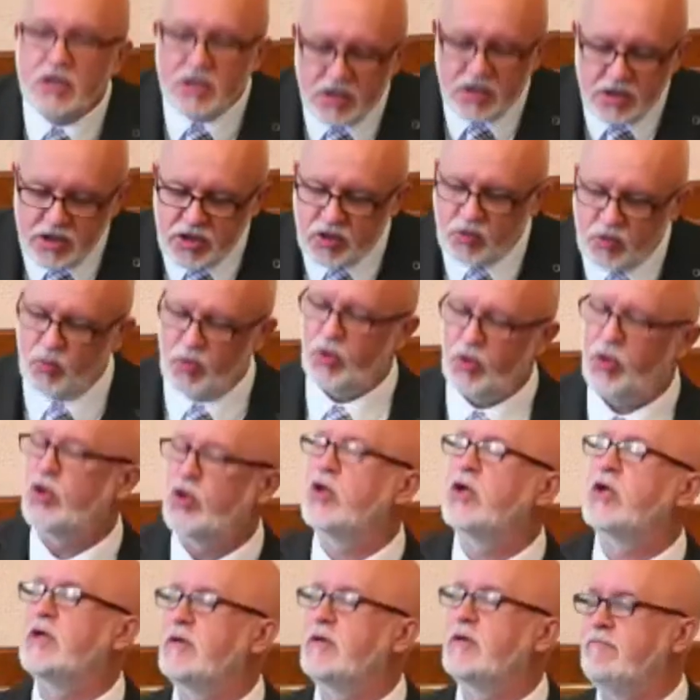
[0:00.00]
to work.
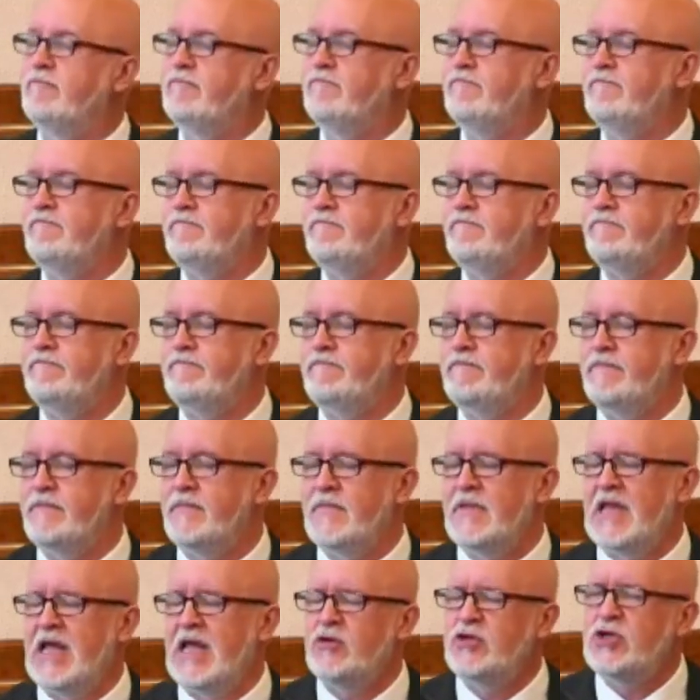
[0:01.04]

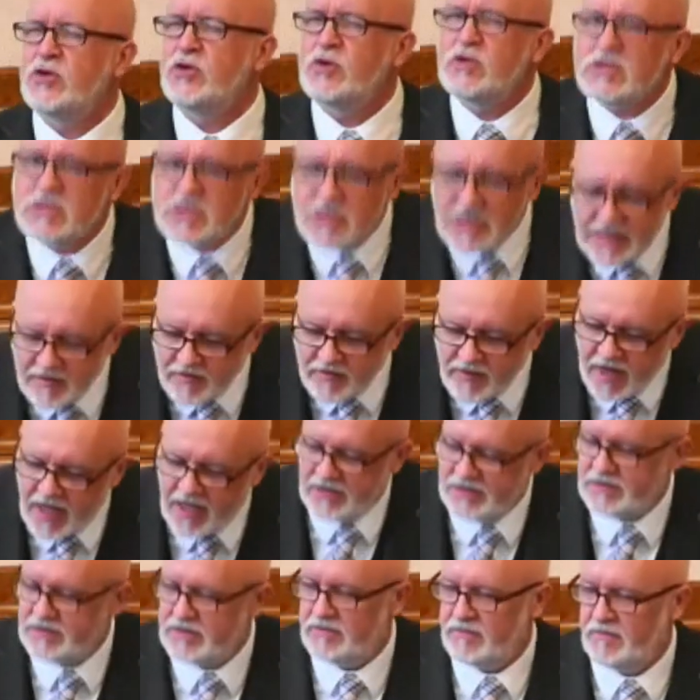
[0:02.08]
Now, do you see that?
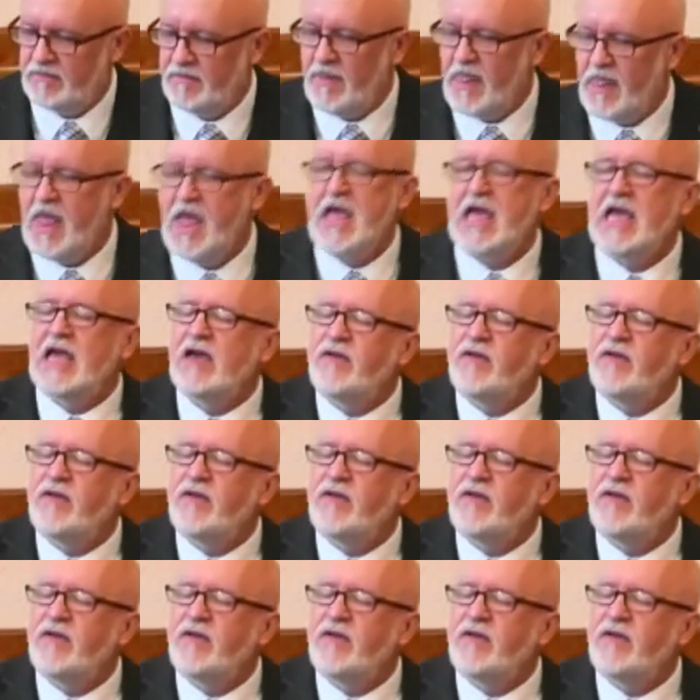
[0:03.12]
If